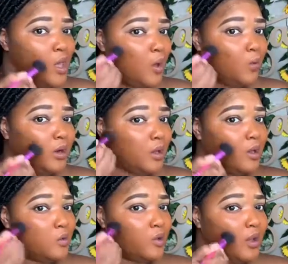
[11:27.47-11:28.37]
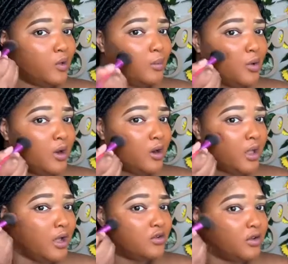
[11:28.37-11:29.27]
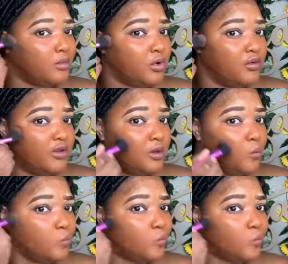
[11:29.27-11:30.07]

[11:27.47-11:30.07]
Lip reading: when it comes to like the product actually moving,